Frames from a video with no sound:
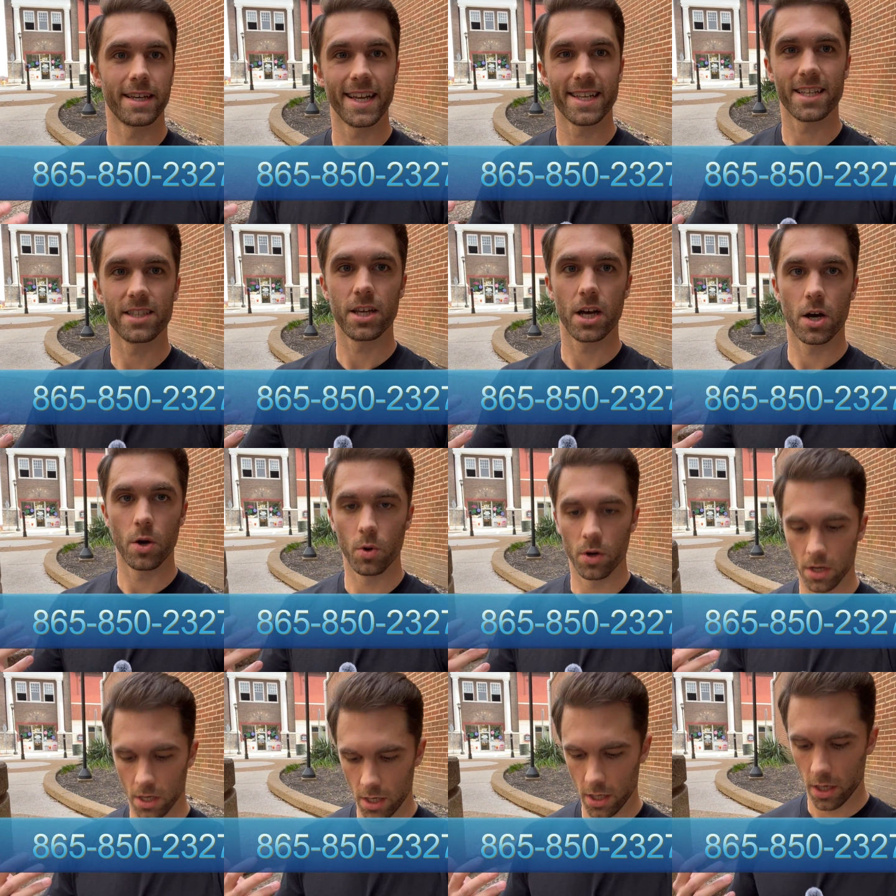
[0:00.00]
get to
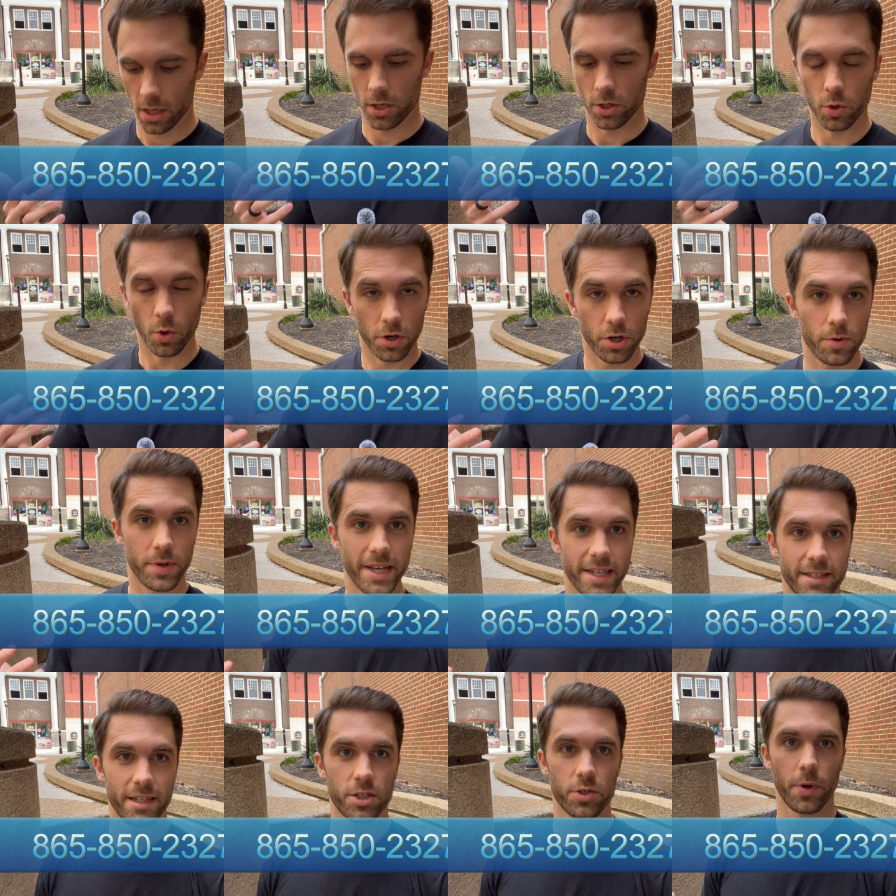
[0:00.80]
know your
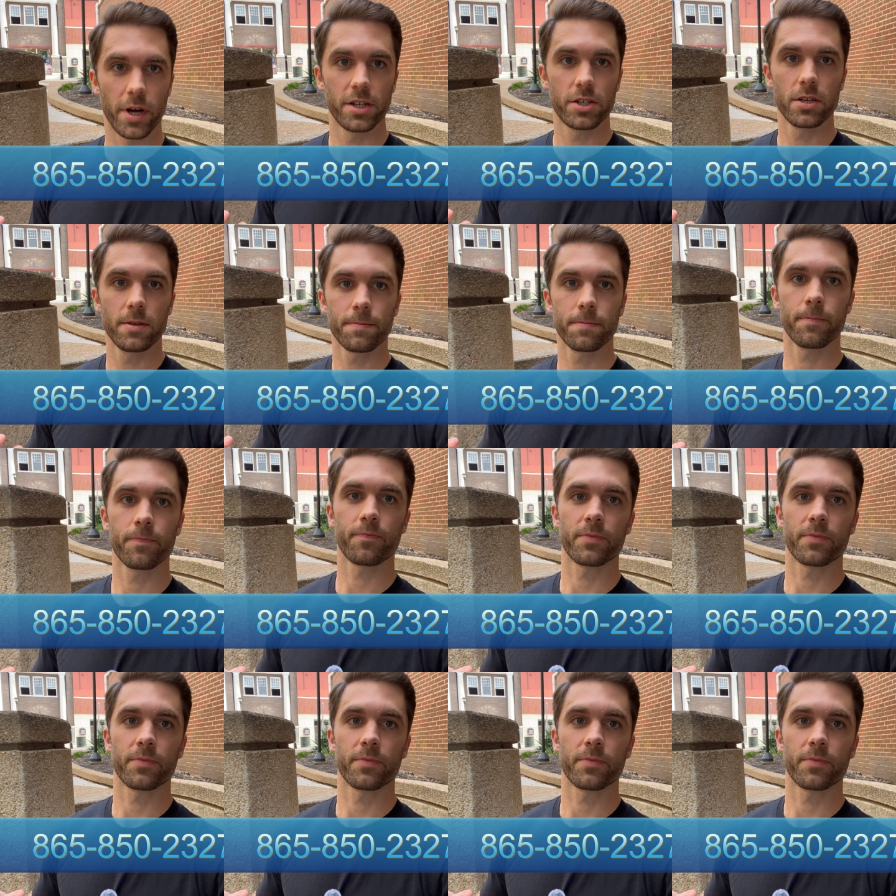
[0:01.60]
unique situation,